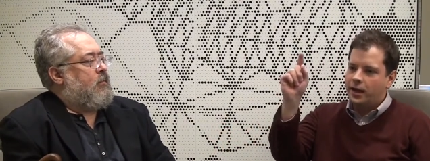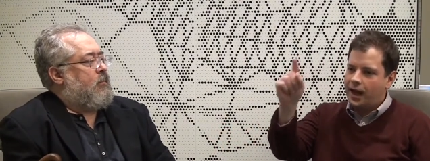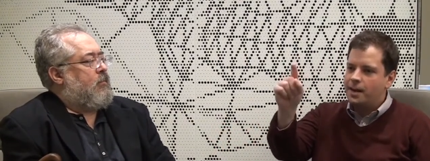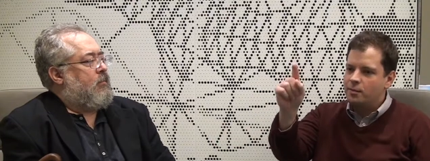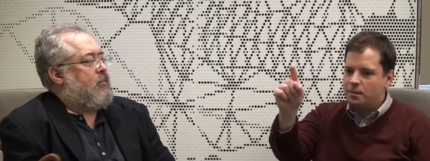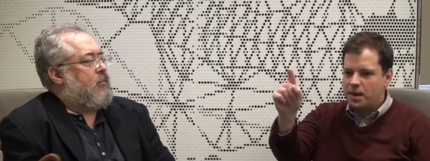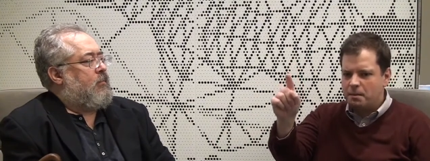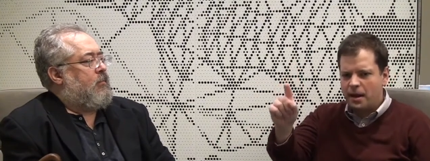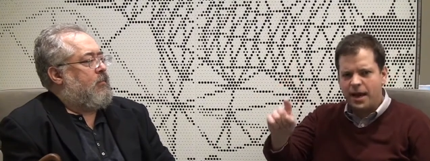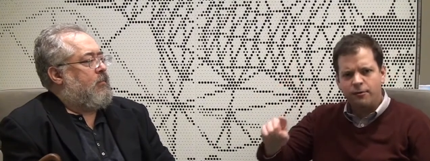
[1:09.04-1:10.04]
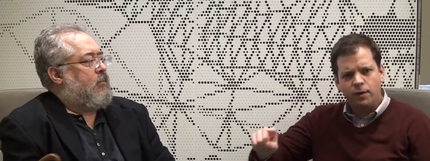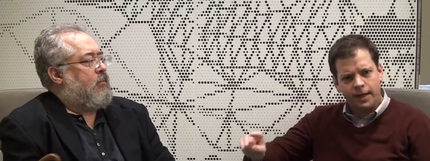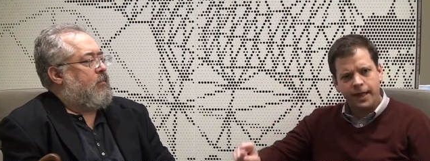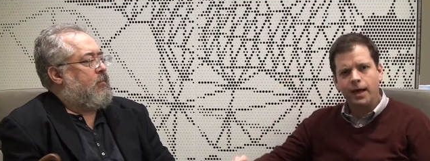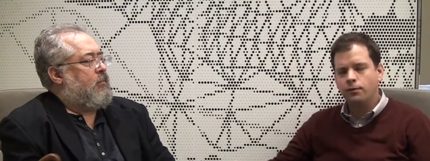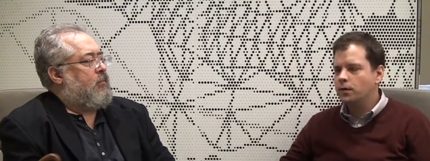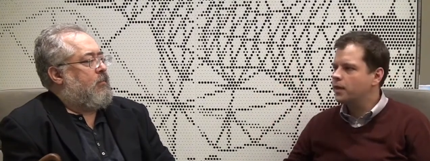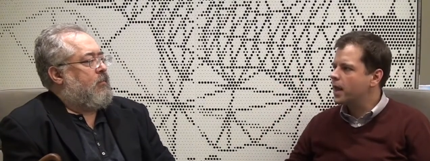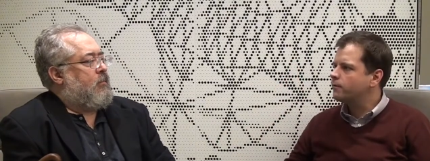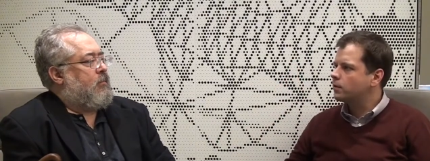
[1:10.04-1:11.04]
Speaker 1: the claims being made right down to
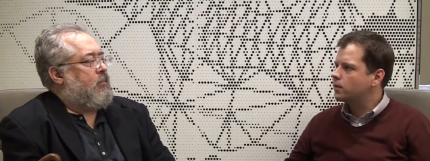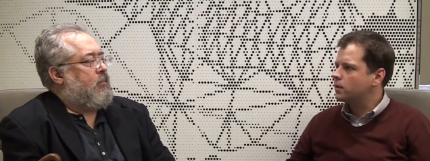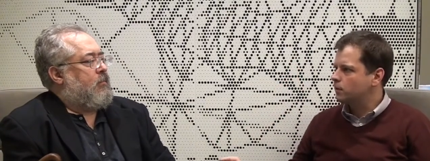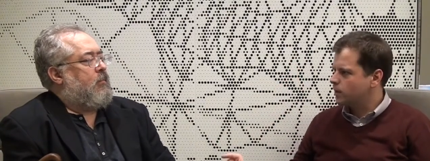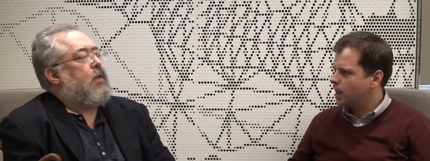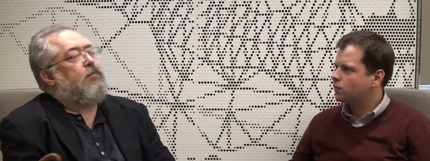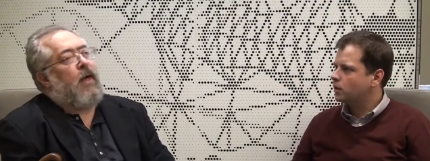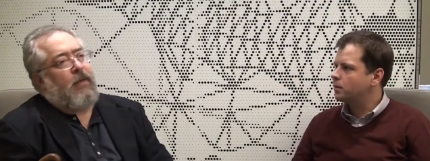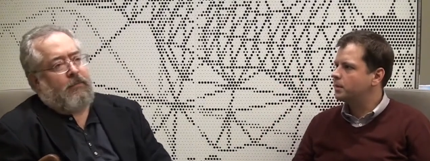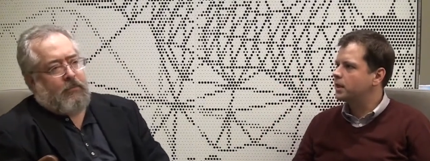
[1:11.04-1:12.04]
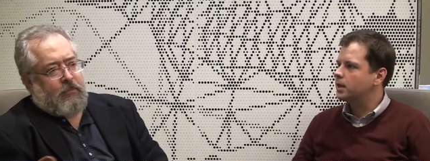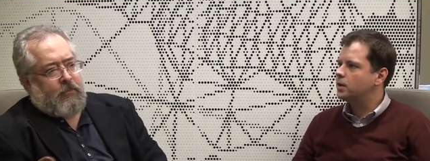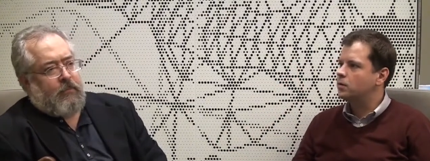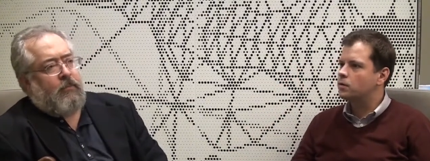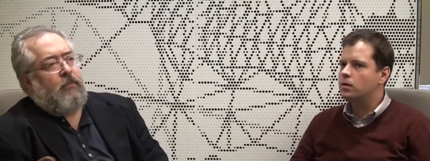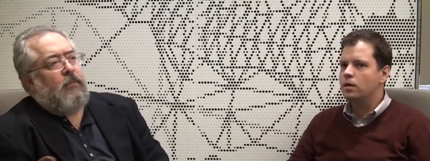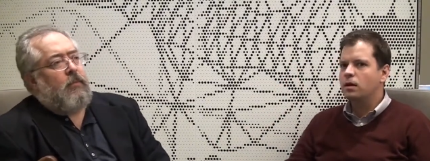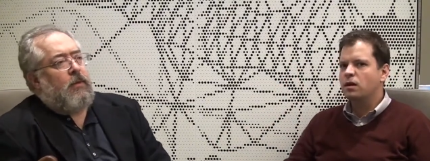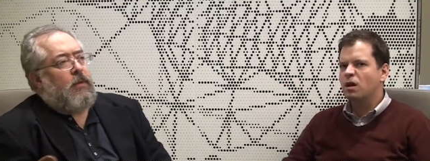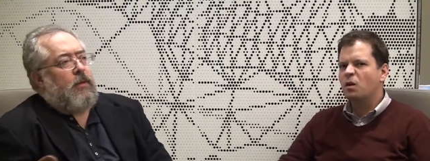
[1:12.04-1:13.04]
the evidence that was actually being used.
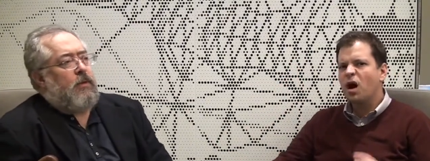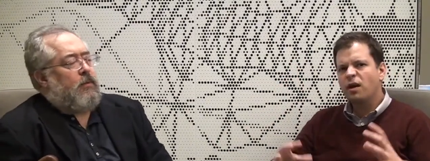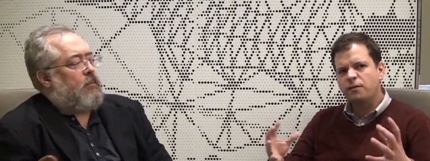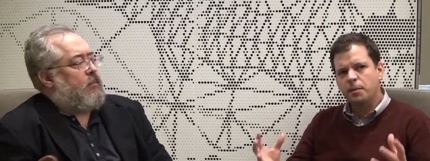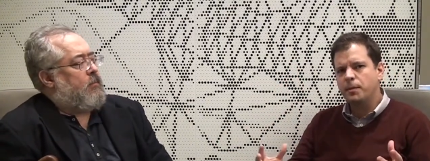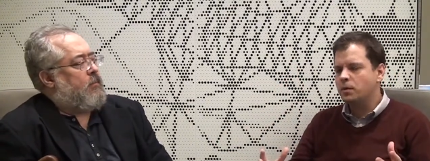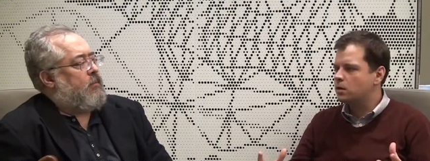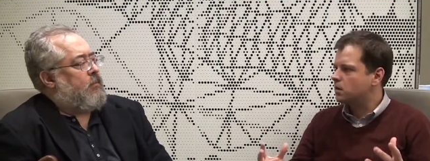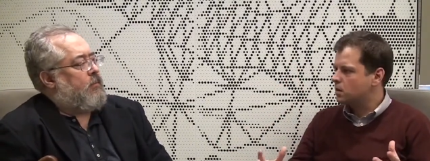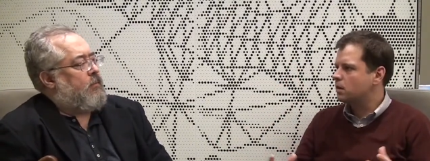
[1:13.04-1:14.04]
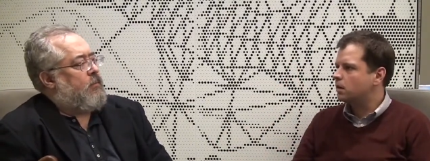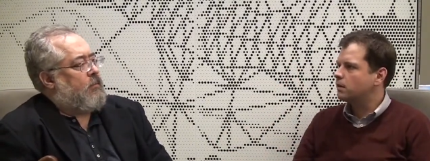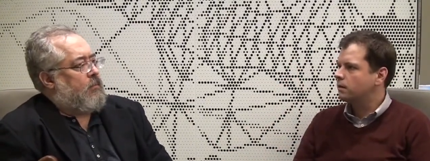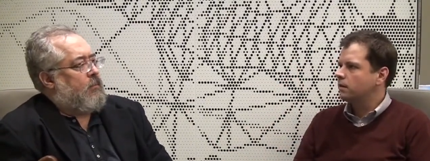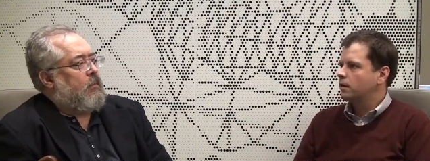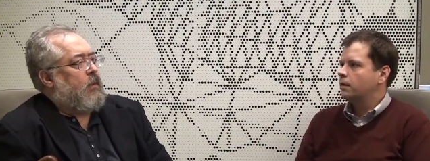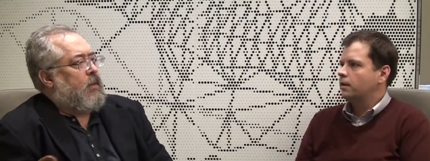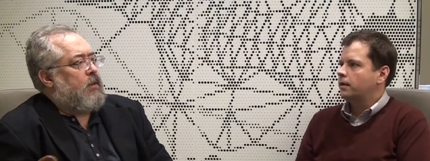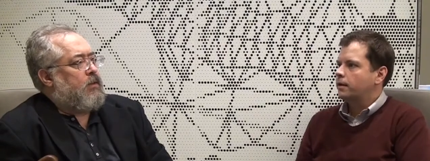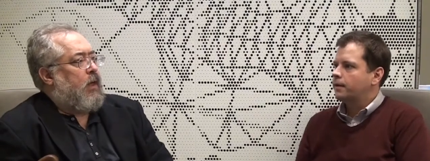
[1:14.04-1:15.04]
So hard for people to discern.
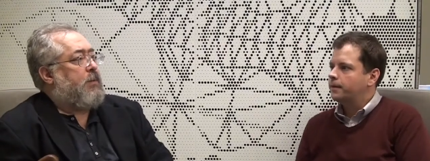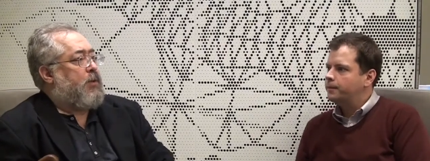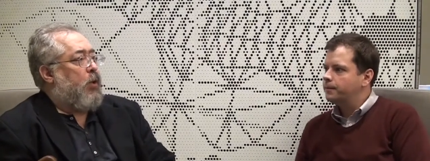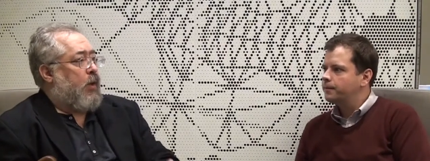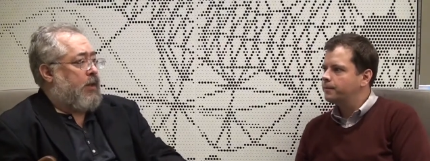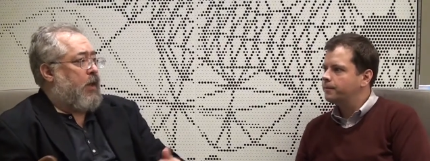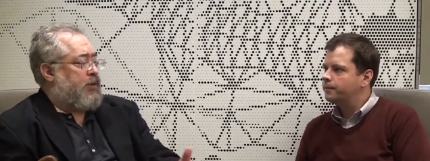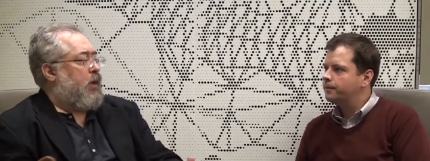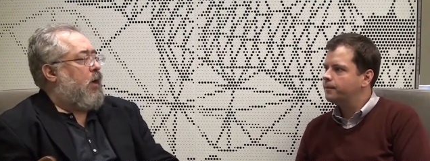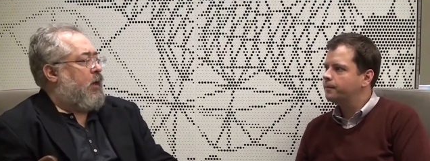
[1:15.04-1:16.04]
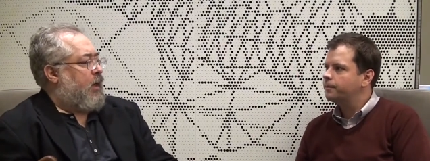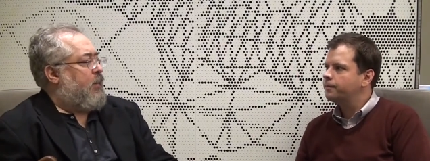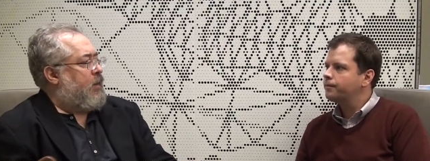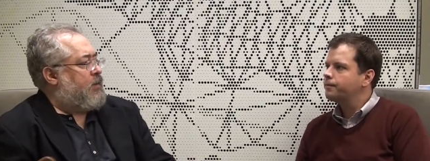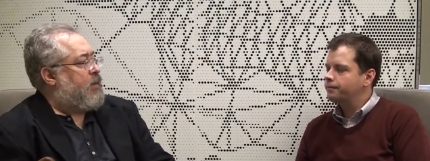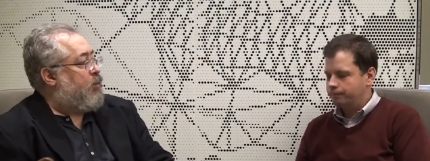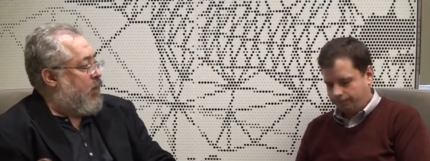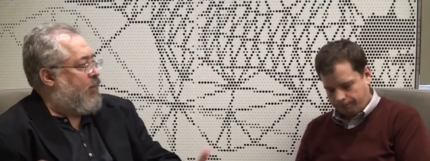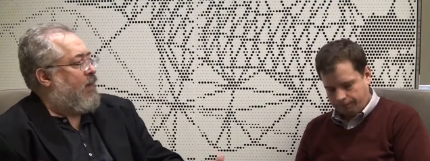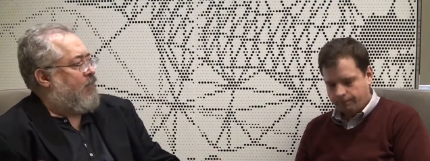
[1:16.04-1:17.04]
Speaker 2: So it helps you organize your arguments
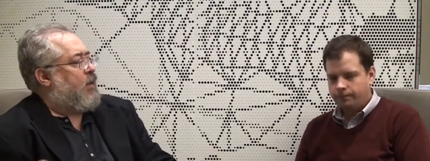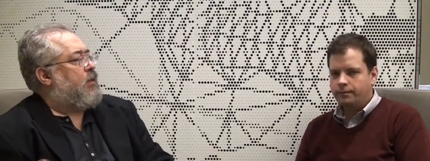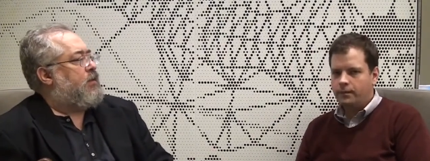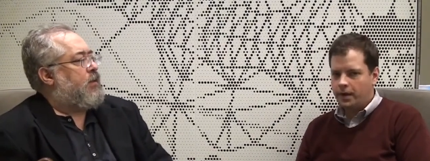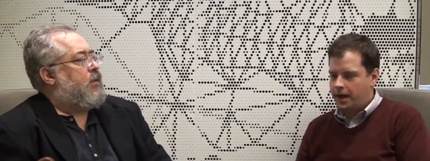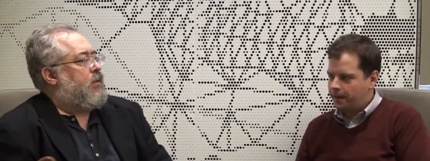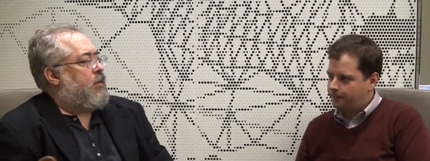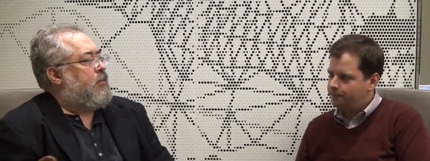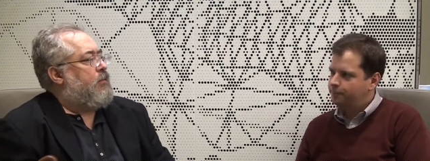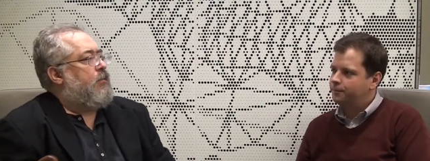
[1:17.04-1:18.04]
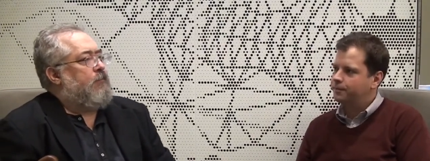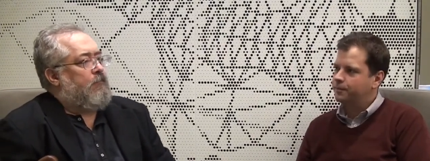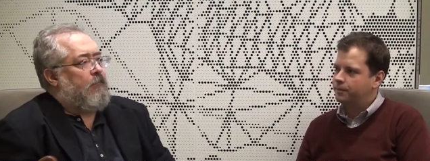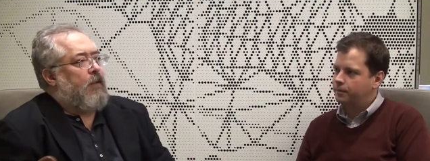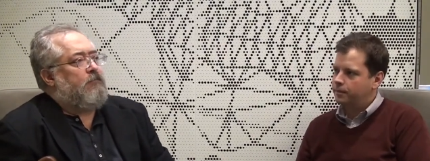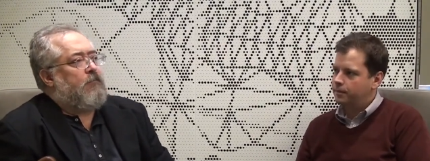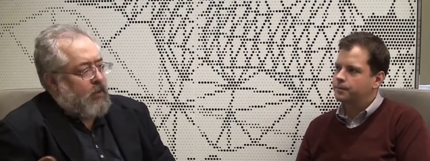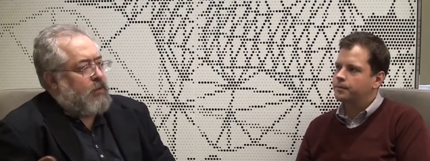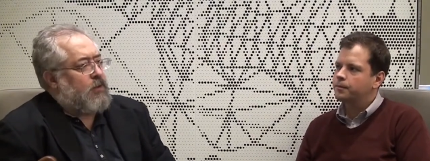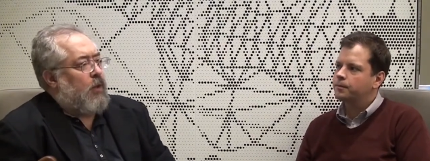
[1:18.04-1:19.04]
with evidence. Yeah.
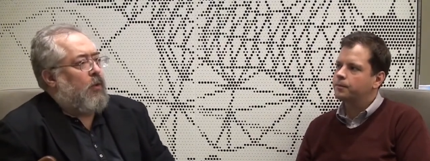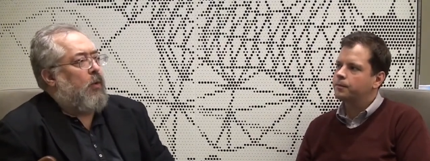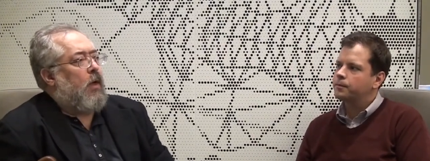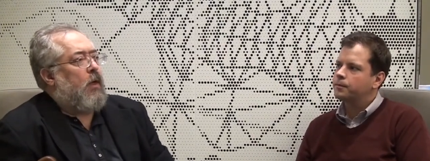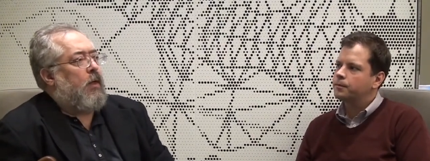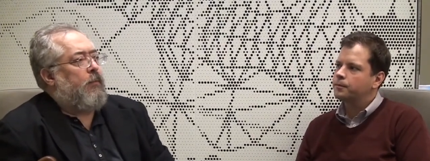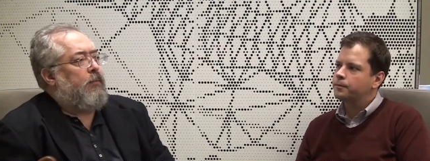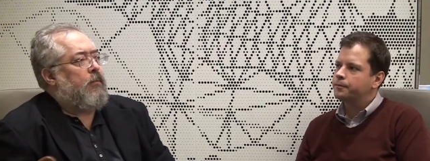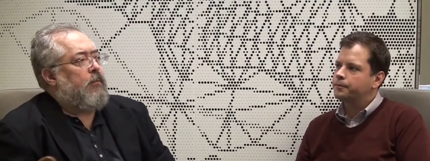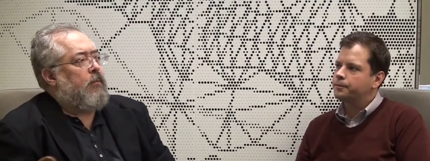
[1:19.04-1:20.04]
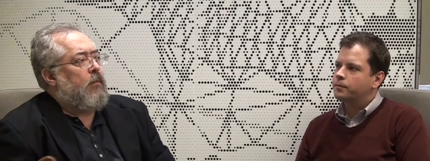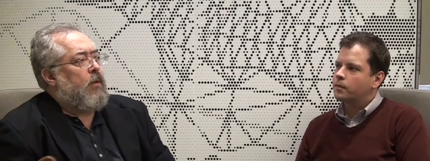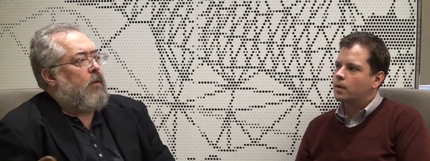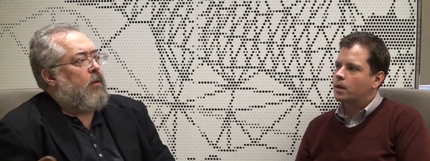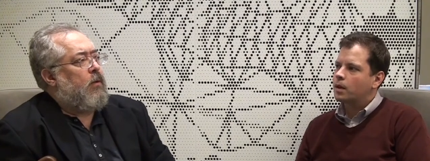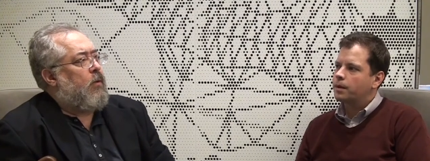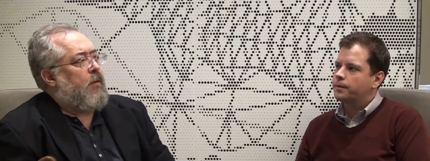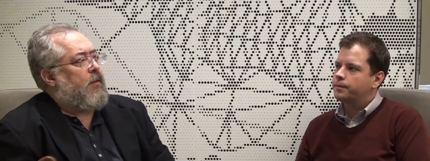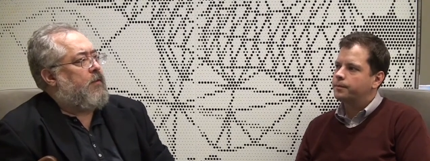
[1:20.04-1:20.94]
So um, who were